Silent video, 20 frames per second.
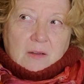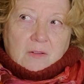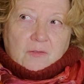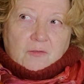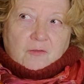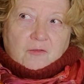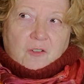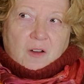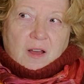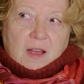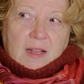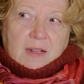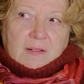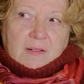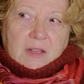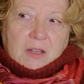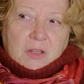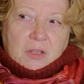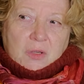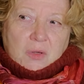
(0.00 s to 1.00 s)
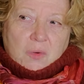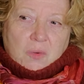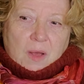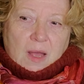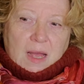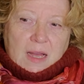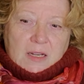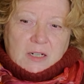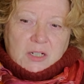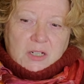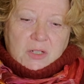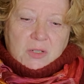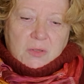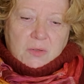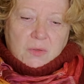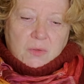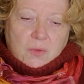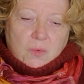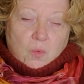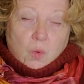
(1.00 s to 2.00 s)
find that you had
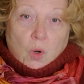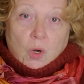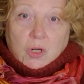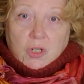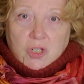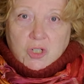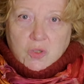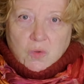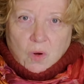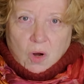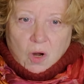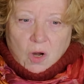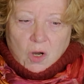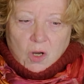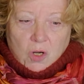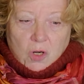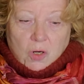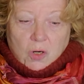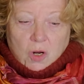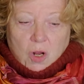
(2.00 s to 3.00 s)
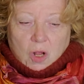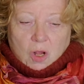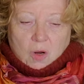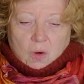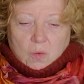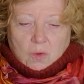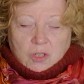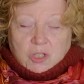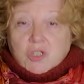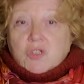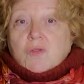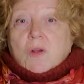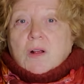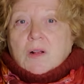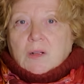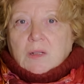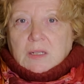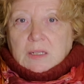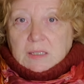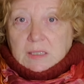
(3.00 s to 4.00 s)
to work too hard or
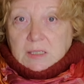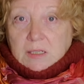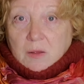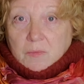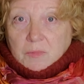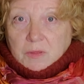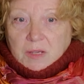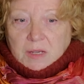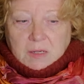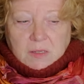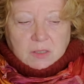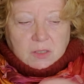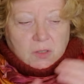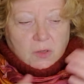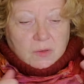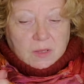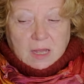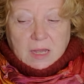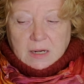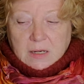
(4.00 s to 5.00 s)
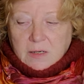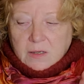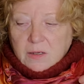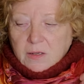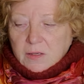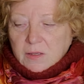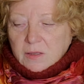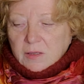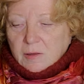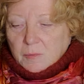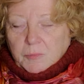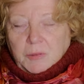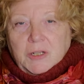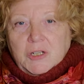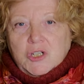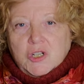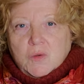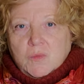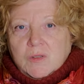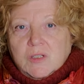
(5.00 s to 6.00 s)
struggle at something so that the
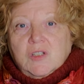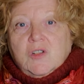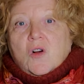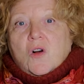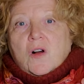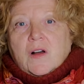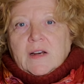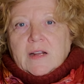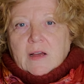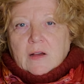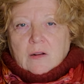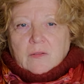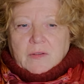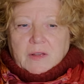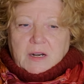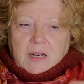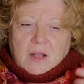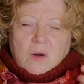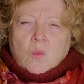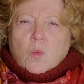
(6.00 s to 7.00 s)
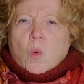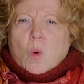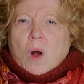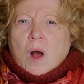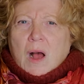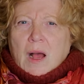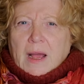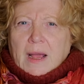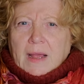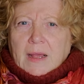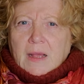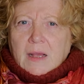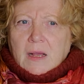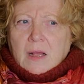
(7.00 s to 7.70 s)
pleasure was gone out of it, and why?